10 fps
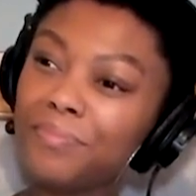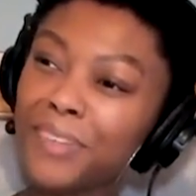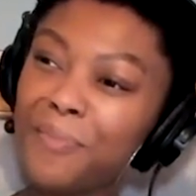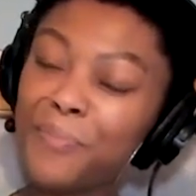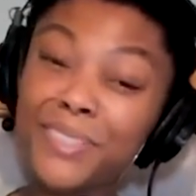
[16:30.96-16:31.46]

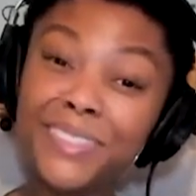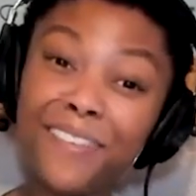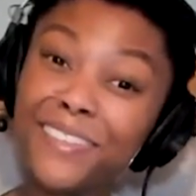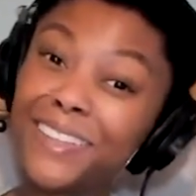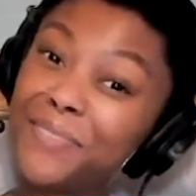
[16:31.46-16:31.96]
But
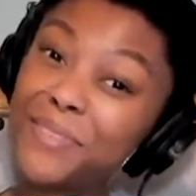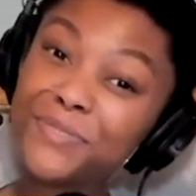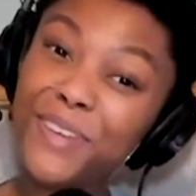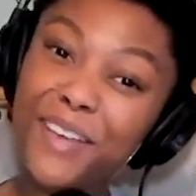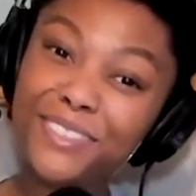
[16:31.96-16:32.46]
definitely leave us
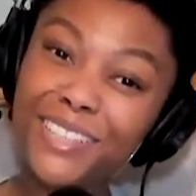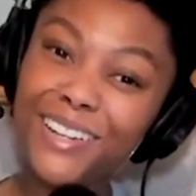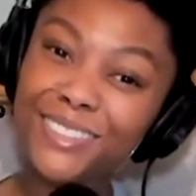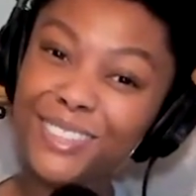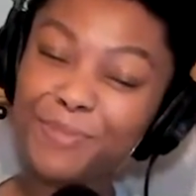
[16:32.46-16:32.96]
5
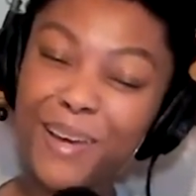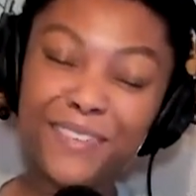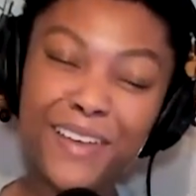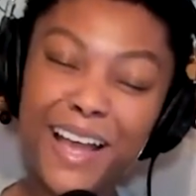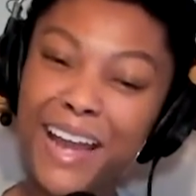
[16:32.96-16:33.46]
stars on
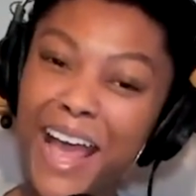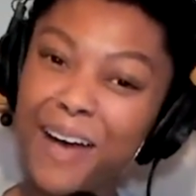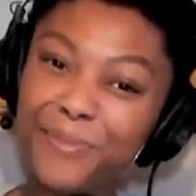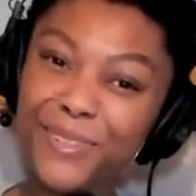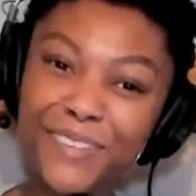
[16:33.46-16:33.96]
Spotify and
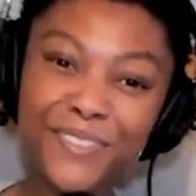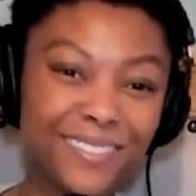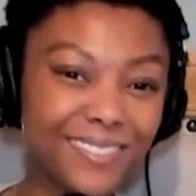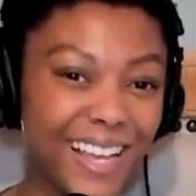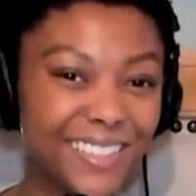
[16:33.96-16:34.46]
Apple if you
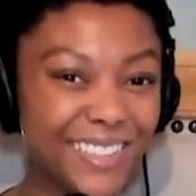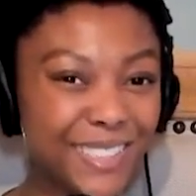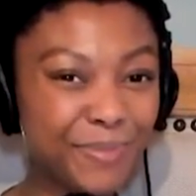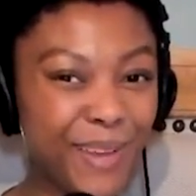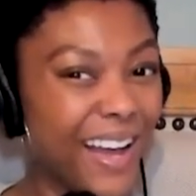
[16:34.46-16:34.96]
like
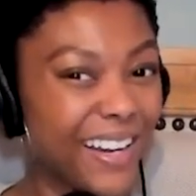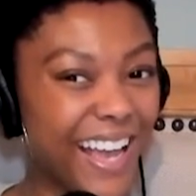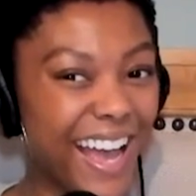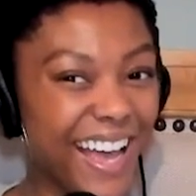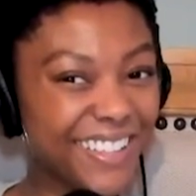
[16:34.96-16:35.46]
this
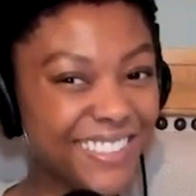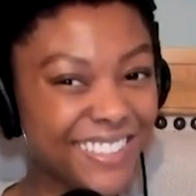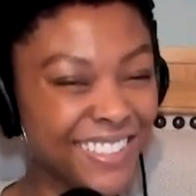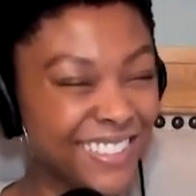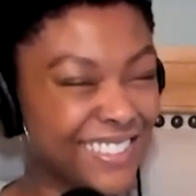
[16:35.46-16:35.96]
podcast.